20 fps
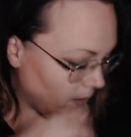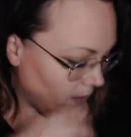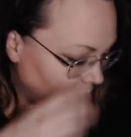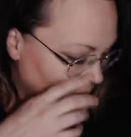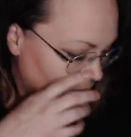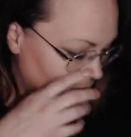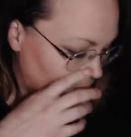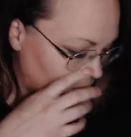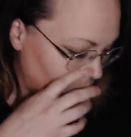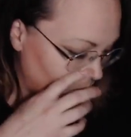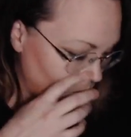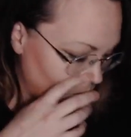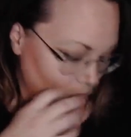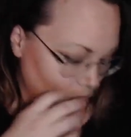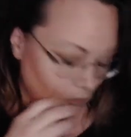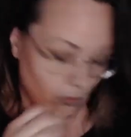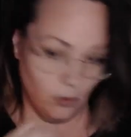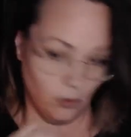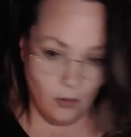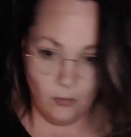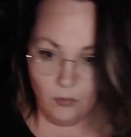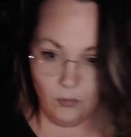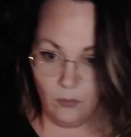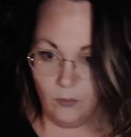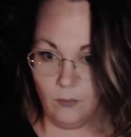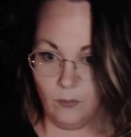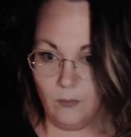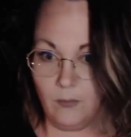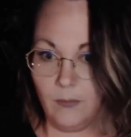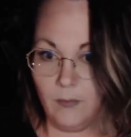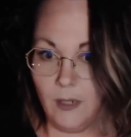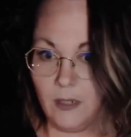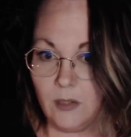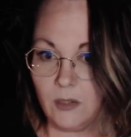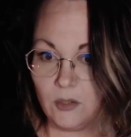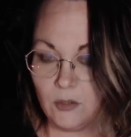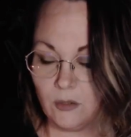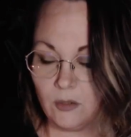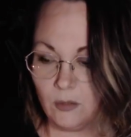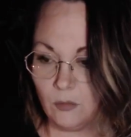to make
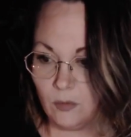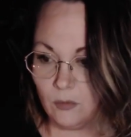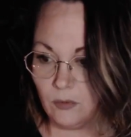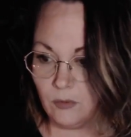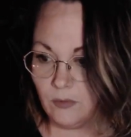sure that we're